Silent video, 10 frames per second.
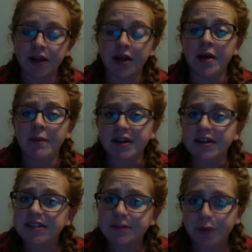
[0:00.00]
But it
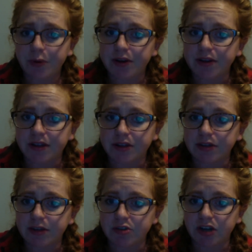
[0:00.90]
is important that you
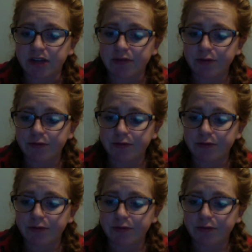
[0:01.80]
keep track of your